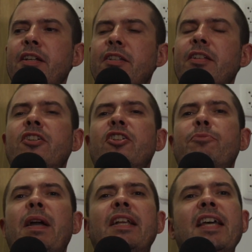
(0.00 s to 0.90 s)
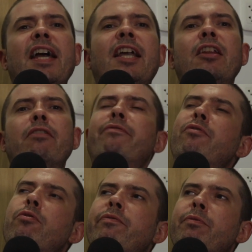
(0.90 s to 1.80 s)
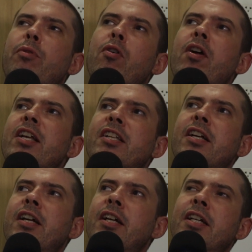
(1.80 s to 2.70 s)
such a spectacular fall from grace